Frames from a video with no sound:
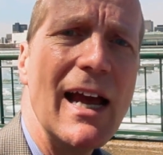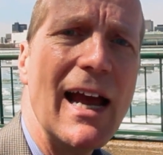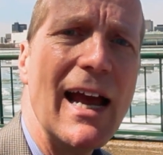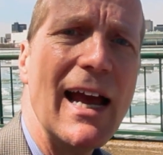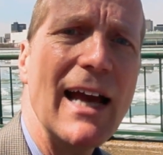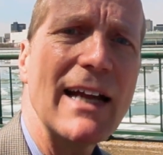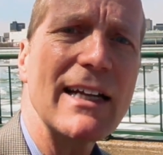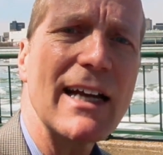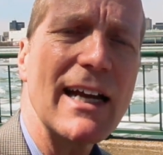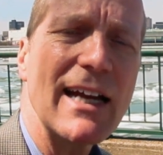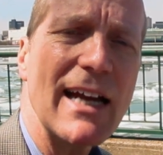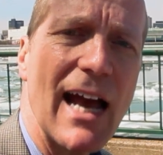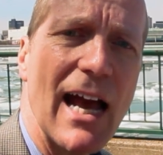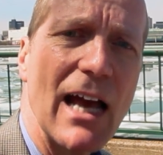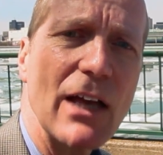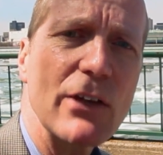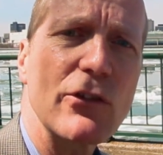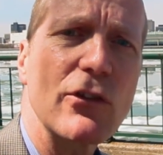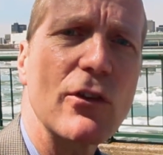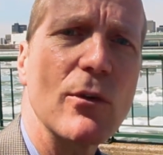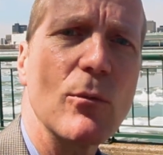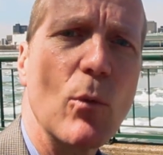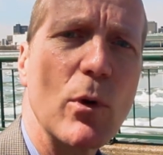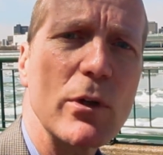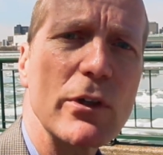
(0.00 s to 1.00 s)
And I
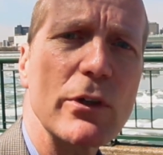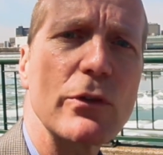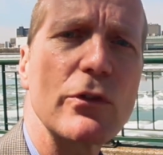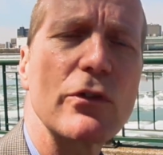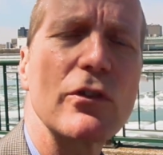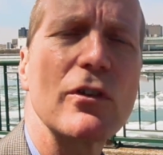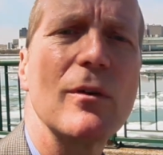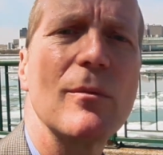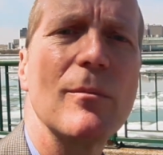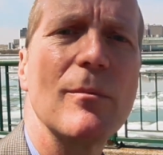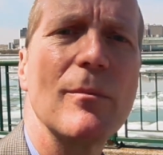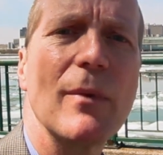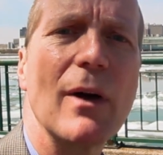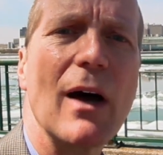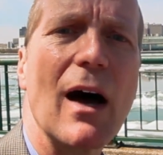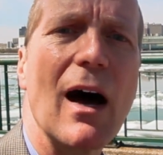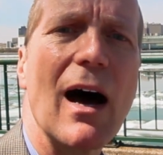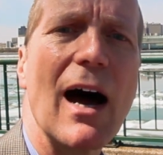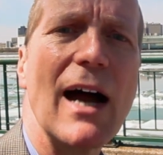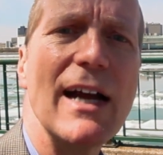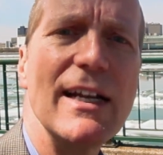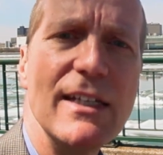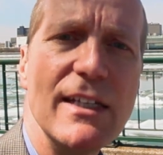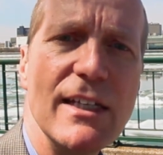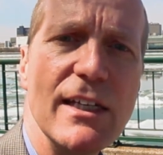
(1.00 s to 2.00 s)
asked them what are some
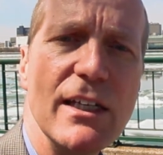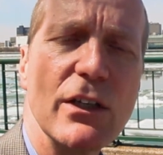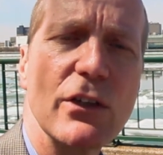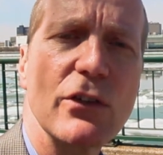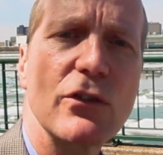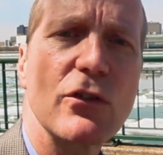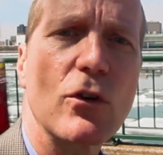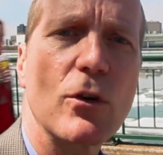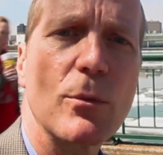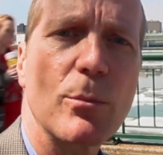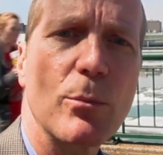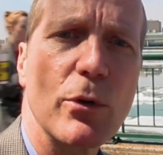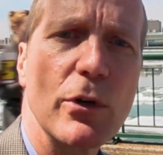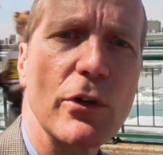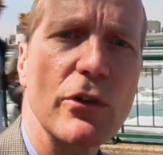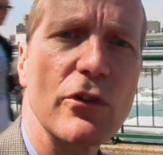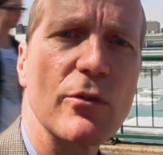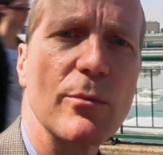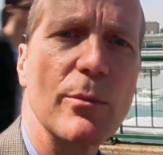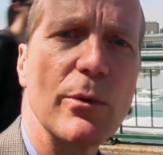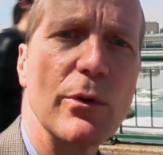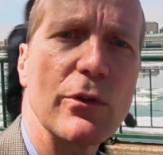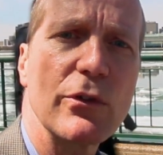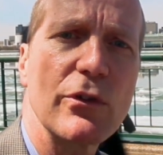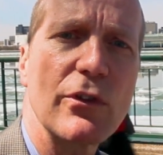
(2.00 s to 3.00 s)
ideas or
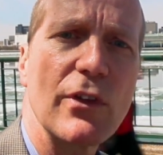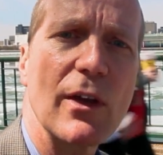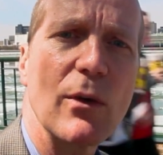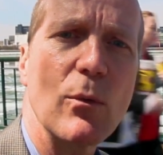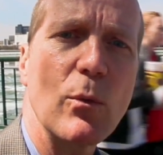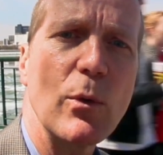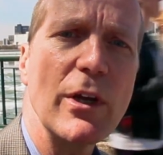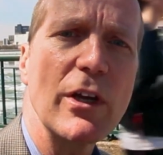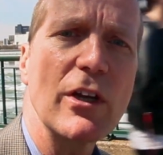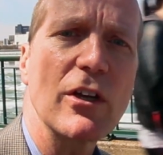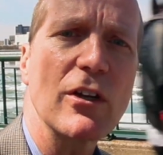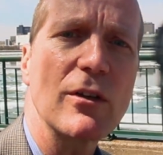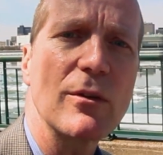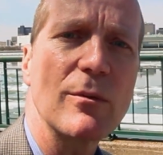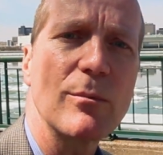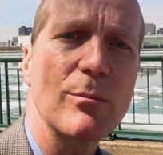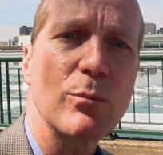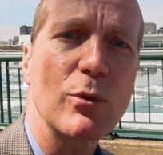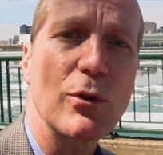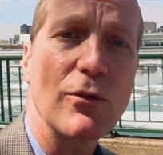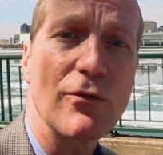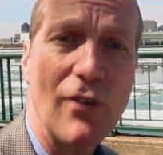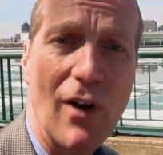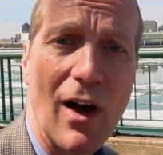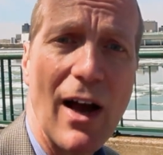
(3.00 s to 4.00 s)
principles that we could
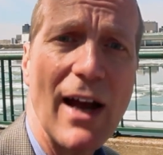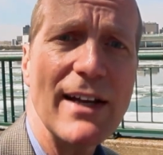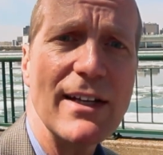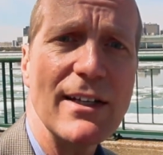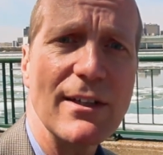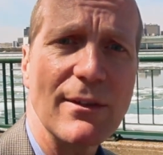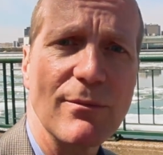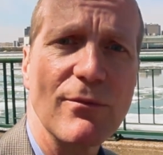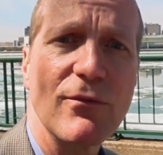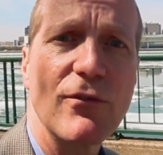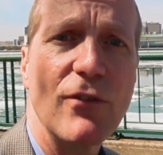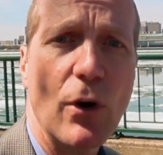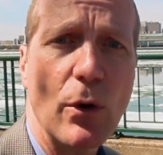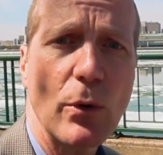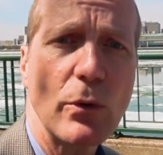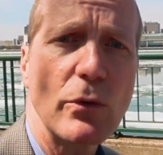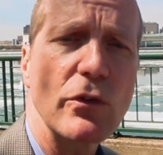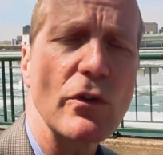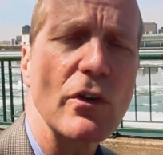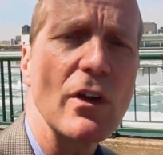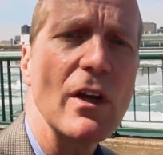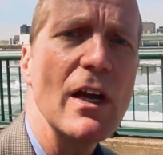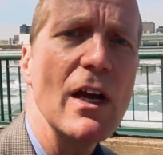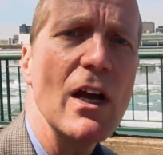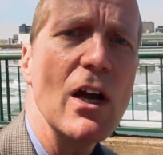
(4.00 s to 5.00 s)
provide
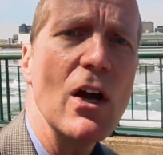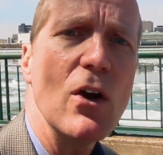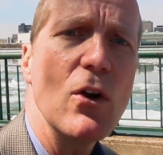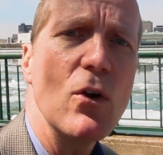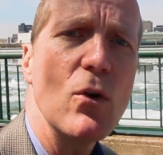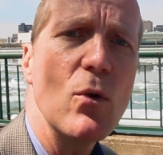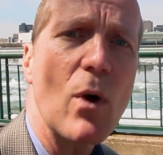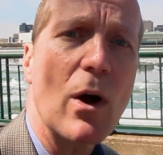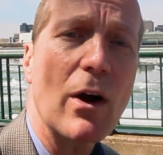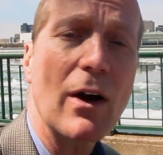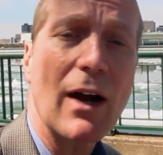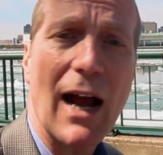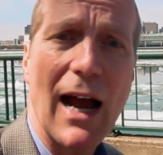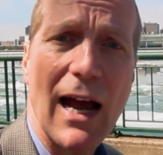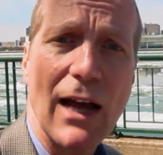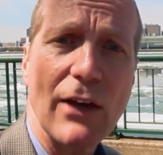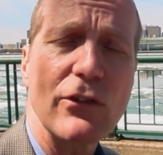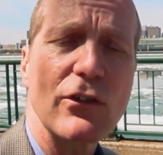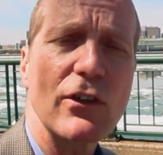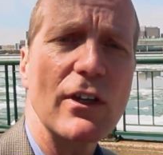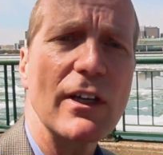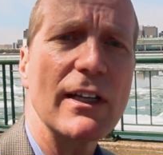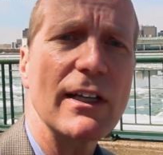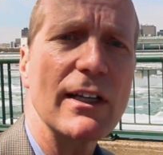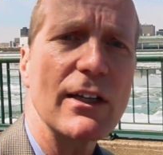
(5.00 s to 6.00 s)
folks who are
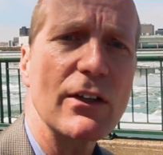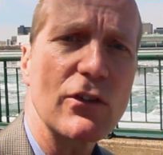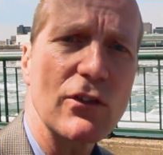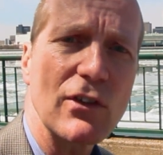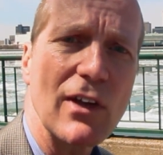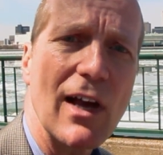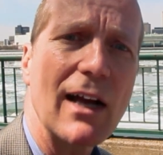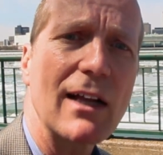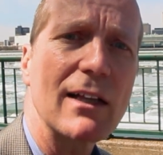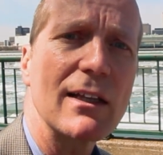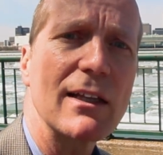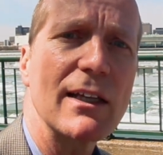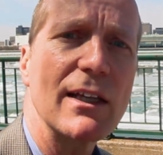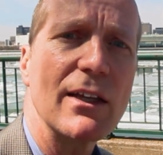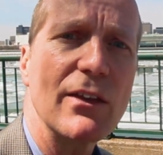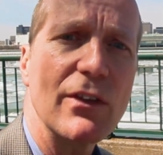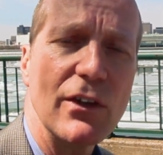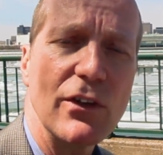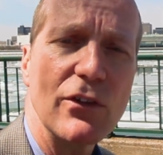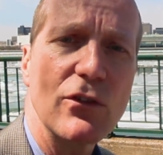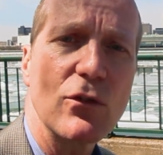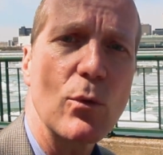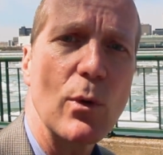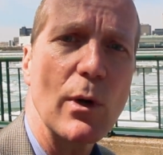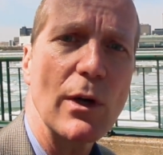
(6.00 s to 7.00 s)
asking exactly
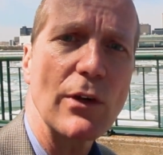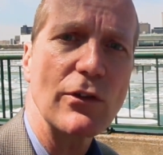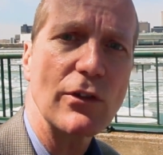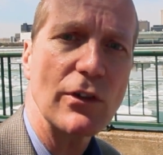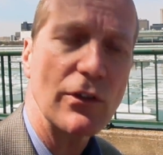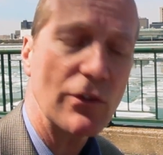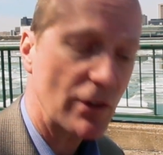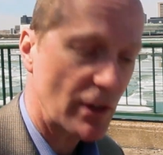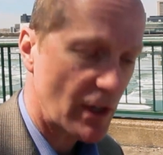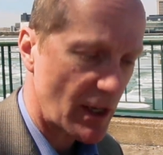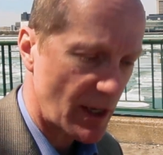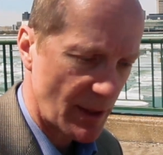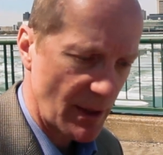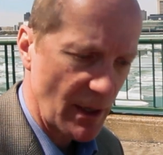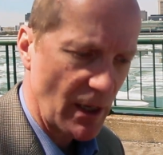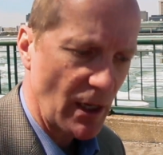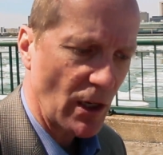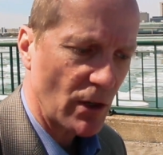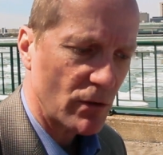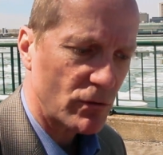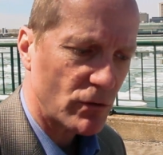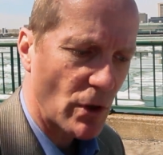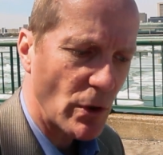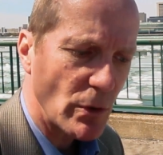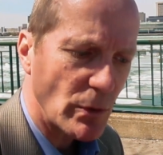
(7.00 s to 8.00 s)
these questions. And I
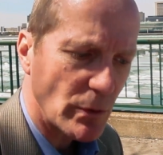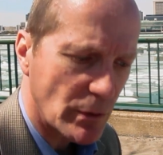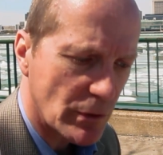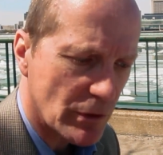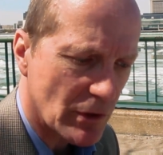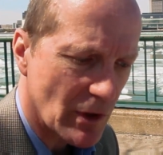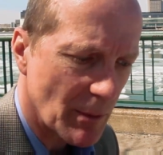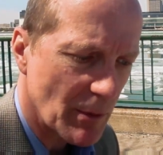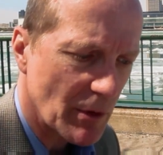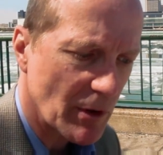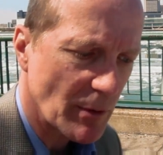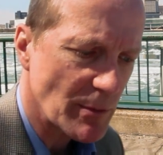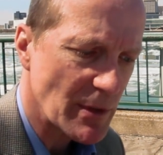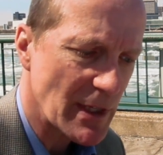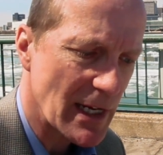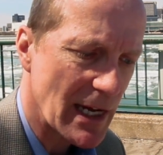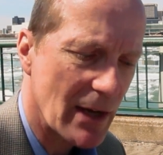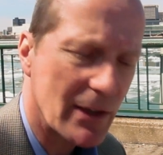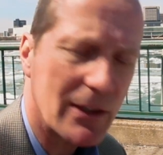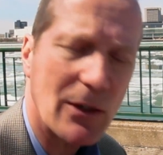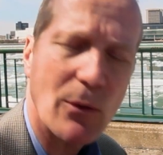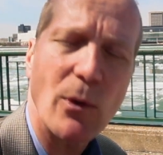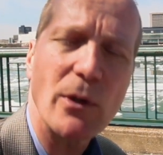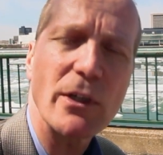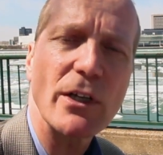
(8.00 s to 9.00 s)
wrote some of them
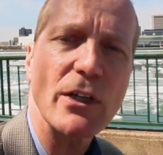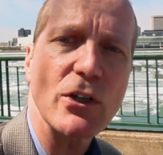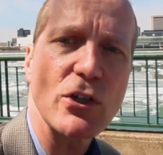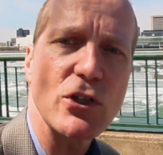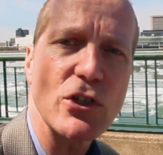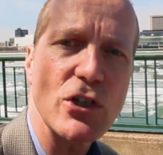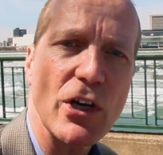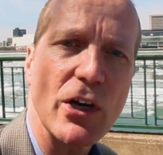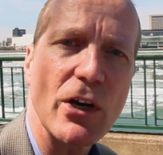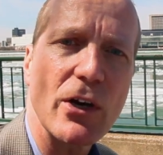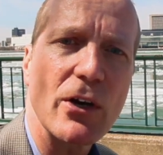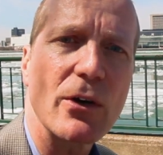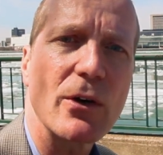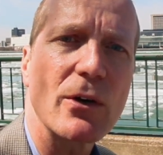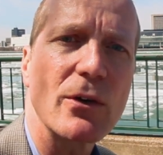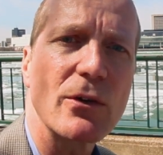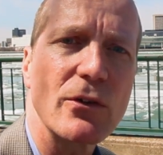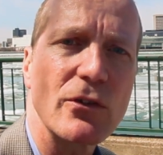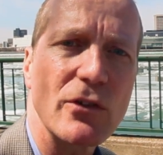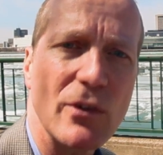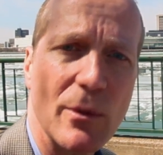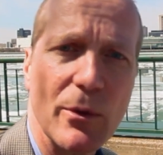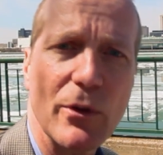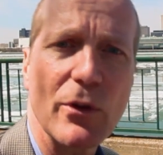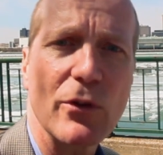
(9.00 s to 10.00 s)
down. I want to share
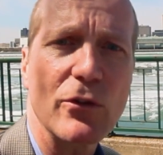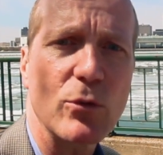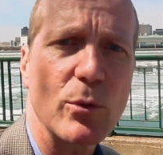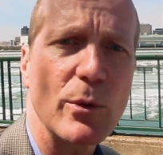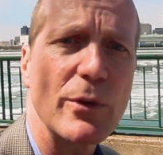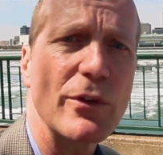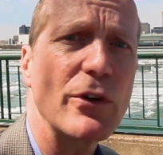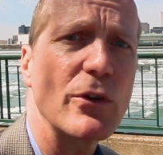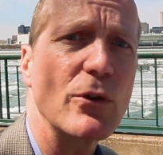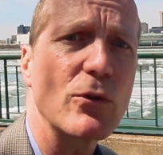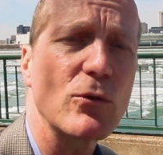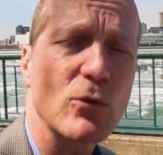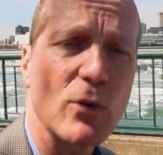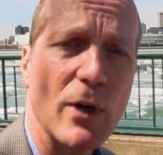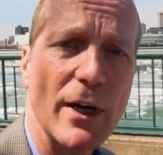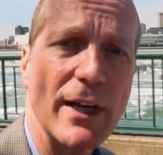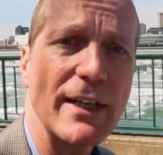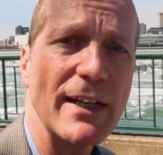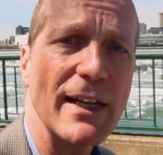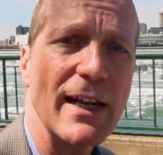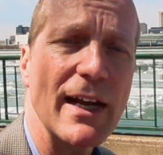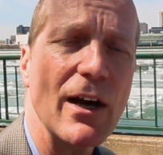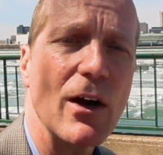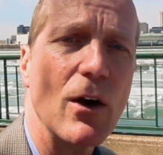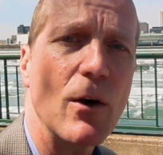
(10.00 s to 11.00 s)
some of those with you
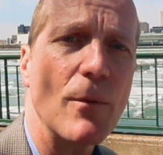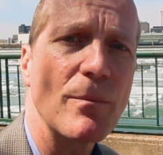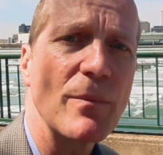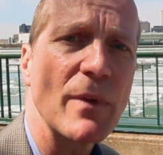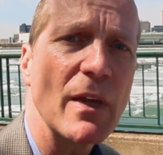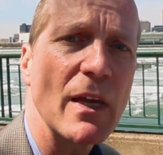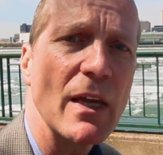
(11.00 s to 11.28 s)
right now.